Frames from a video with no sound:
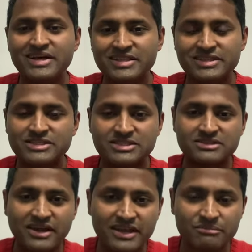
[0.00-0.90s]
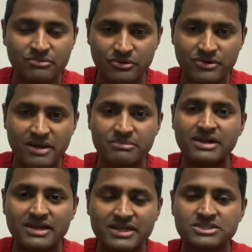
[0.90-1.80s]
this training program, the
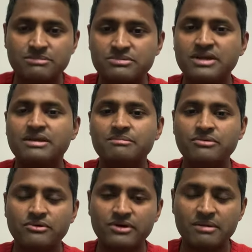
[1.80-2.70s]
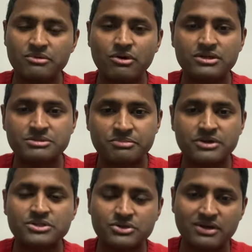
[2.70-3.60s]
leadership training program called
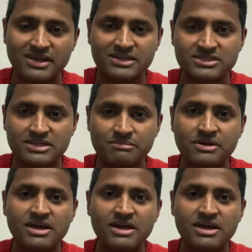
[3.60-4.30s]
Spiritual Leadership.